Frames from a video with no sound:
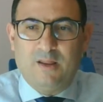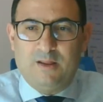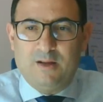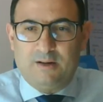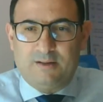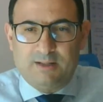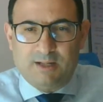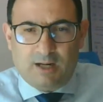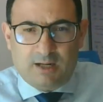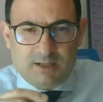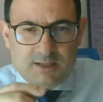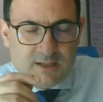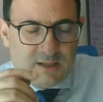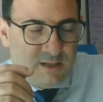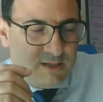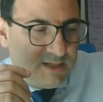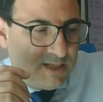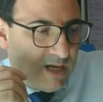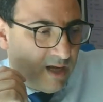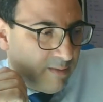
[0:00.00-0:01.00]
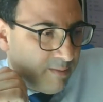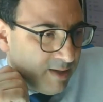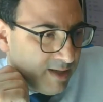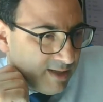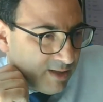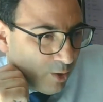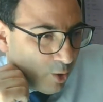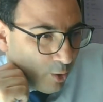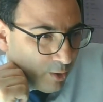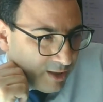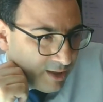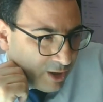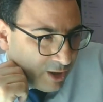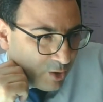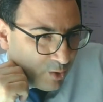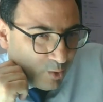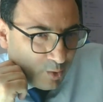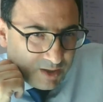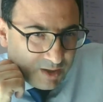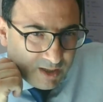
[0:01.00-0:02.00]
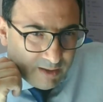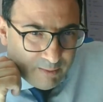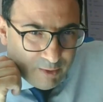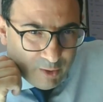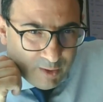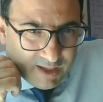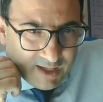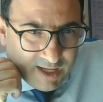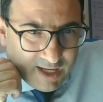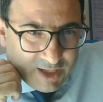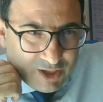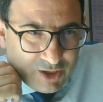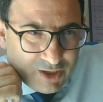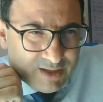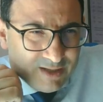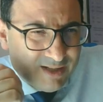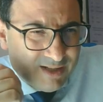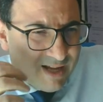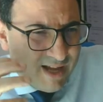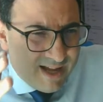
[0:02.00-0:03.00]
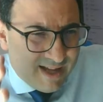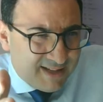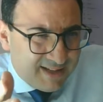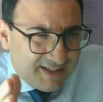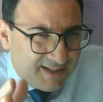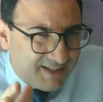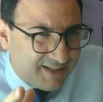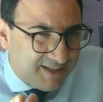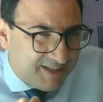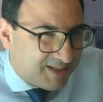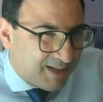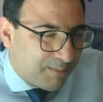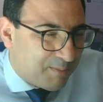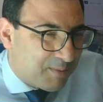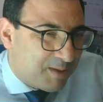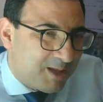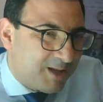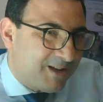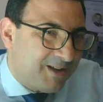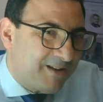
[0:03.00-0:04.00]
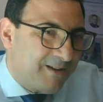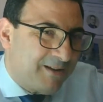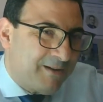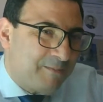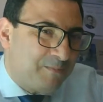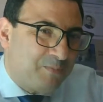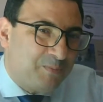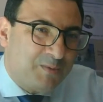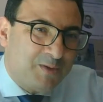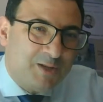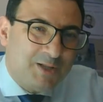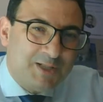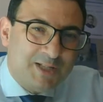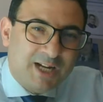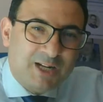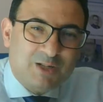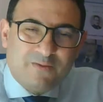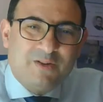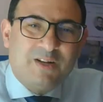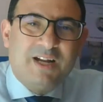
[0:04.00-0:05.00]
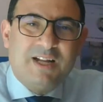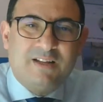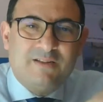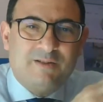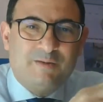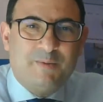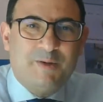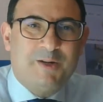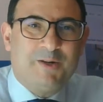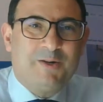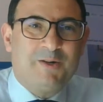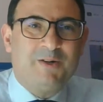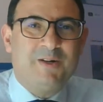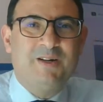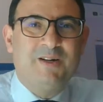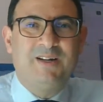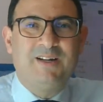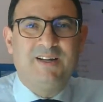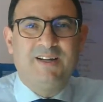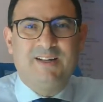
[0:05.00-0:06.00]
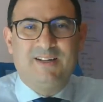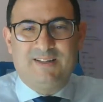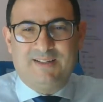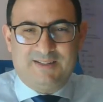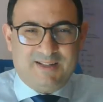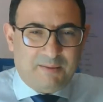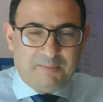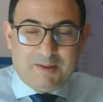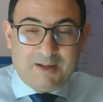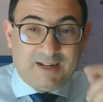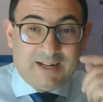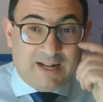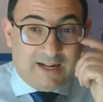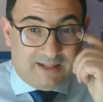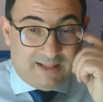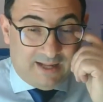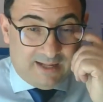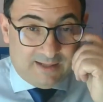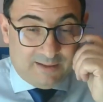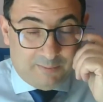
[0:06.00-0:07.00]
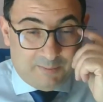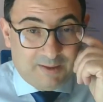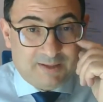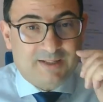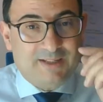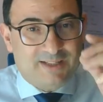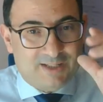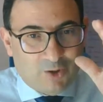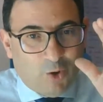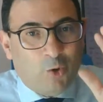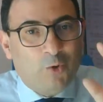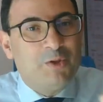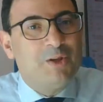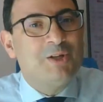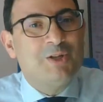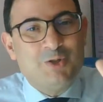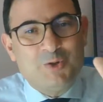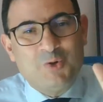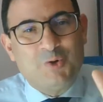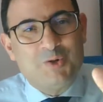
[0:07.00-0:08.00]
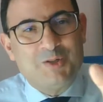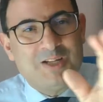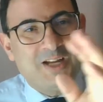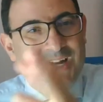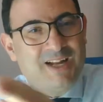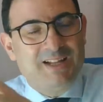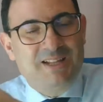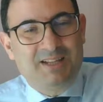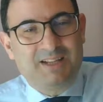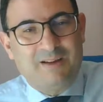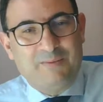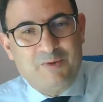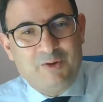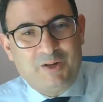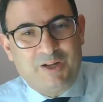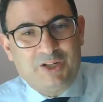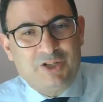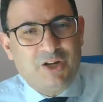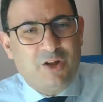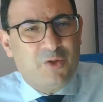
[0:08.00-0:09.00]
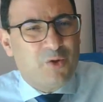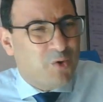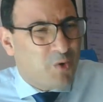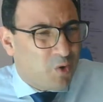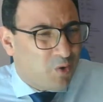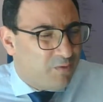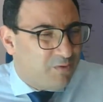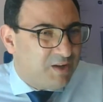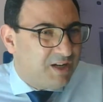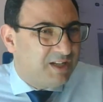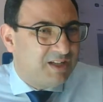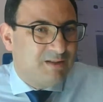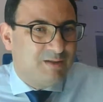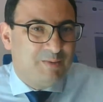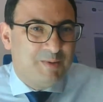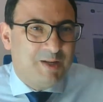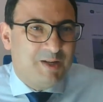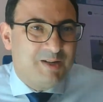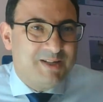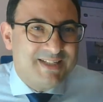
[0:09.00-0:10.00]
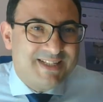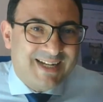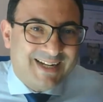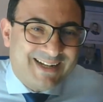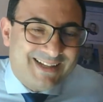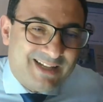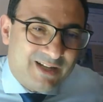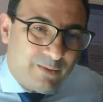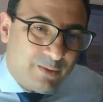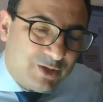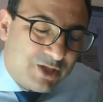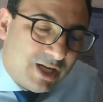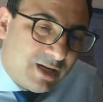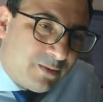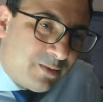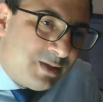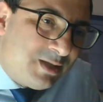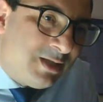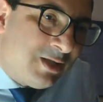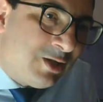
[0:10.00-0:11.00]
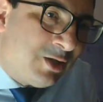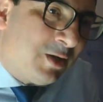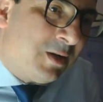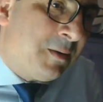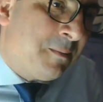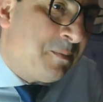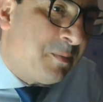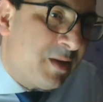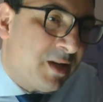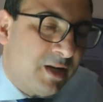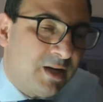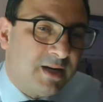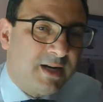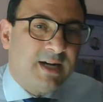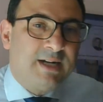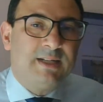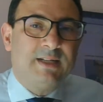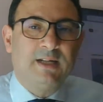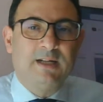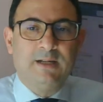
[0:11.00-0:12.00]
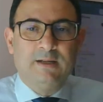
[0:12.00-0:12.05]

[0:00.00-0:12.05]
The article's name is On Discourse, Communication, and something, the state of the native speaker, something like that. But it's On Discourse and Communication, and the role of the native speaker in second language acquisition. All right?